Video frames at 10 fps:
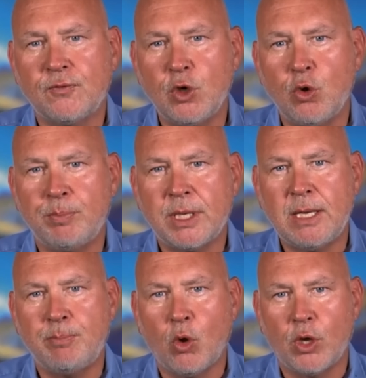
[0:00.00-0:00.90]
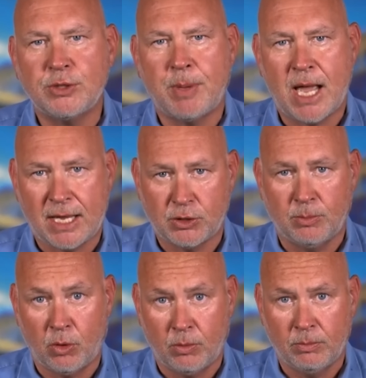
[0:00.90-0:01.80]
few people as
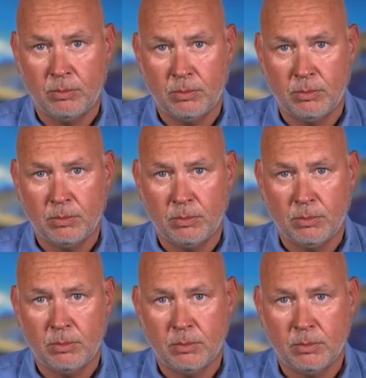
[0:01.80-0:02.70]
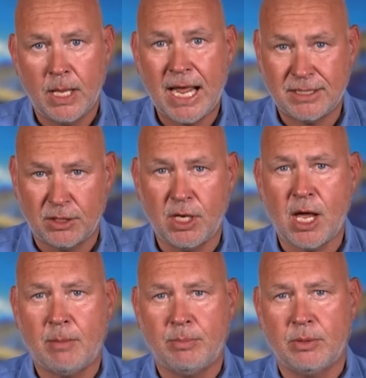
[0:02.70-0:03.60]
possible at the
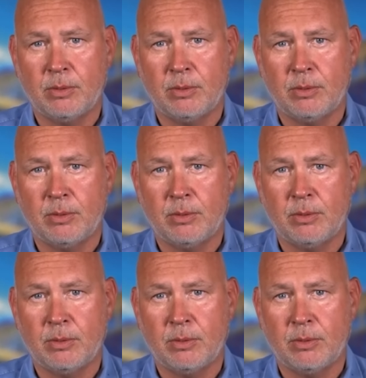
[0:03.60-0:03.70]
top.